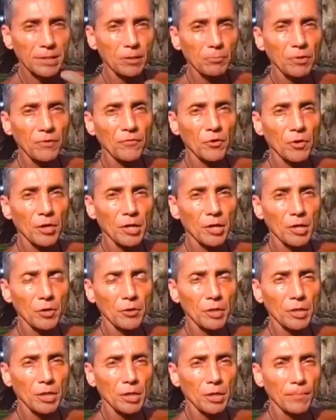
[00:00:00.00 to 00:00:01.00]
before I go
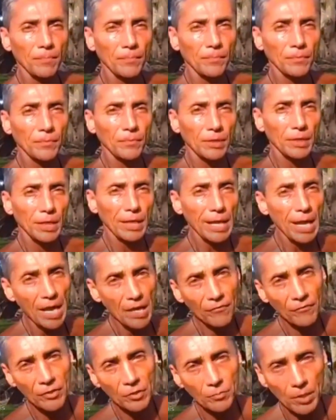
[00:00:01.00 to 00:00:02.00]
here
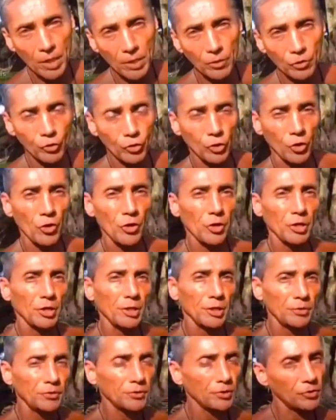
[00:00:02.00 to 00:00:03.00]
Life is but a journey,
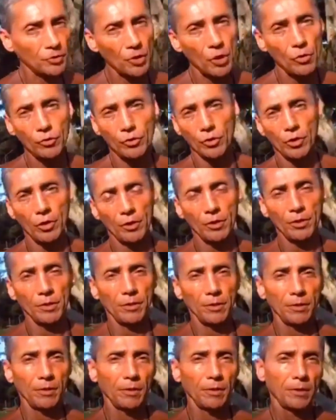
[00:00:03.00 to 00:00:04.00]
it's a sojourn.
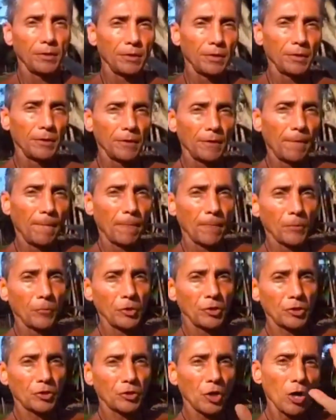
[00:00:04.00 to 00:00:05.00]

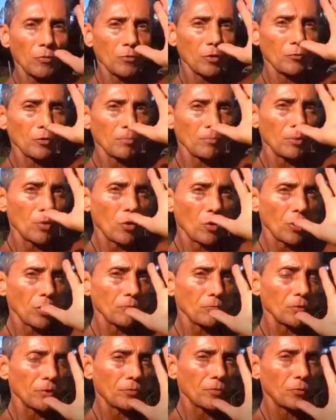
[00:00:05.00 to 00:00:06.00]
We start when we're
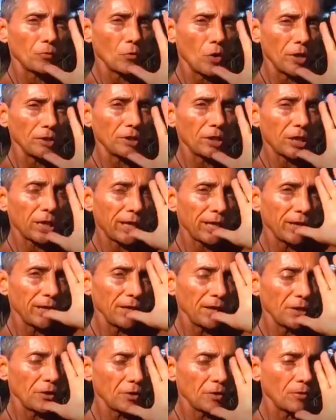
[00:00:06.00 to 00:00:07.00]
born with one
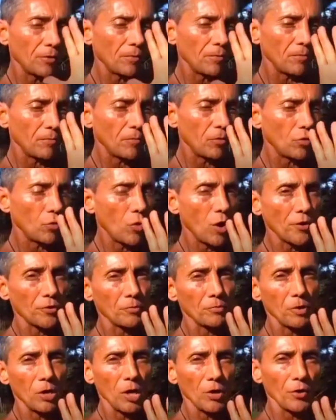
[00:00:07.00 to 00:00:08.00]
clear water
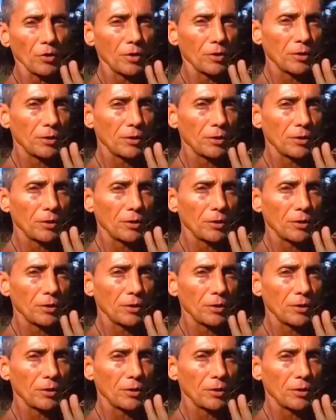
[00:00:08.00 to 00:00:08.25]
bottle.